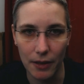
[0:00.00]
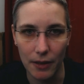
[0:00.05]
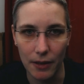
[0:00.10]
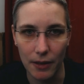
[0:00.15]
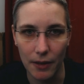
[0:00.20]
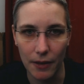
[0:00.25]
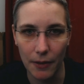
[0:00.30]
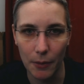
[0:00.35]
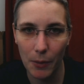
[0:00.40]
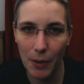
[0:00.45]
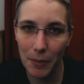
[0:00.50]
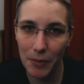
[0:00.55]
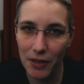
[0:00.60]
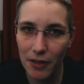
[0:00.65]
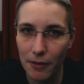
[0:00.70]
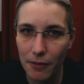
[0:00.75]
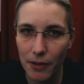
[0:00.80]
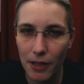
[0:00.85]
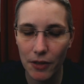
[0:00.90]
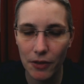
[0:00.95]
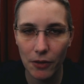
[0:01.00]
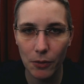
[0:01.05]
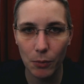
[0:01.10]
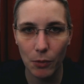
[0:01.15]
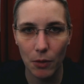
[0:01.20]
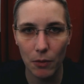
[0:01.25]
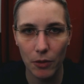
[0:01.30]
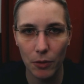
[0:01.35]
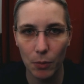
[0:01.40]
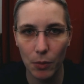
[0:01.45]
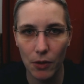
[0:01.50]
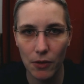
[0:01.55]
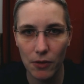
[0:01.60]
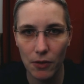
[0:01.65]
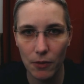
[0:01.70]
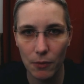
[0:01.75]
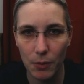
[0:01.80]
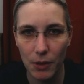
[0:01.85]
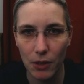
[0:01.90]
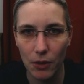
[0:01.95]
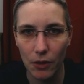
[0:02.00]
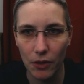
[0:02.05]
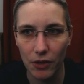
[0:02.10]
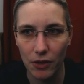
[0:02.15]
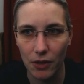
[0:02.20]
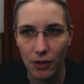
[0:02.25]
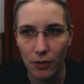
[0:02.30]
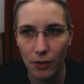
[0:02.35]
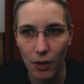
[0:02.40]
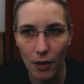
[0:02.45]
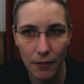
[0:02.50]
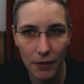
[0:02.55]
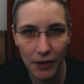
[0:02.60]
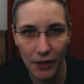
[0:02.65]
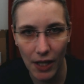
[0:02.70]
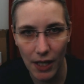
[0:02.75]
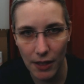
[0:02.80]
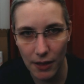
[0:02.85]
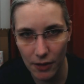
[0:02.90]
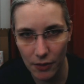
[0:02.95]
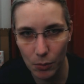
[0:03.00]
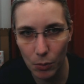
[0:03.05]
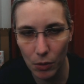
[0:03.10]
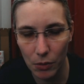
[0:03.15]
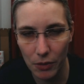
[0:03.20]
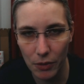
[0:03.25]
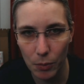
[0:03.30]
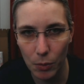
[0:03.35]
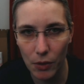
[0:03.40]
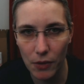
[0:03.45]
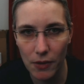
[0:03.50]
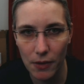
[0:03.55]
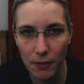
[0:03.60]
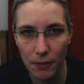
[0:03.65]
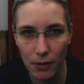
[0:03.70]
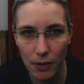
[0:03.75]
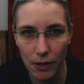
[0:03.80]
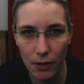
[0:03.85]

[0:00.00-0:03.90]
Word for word: Uh, the web interface is more responsive because the server side is more responsive.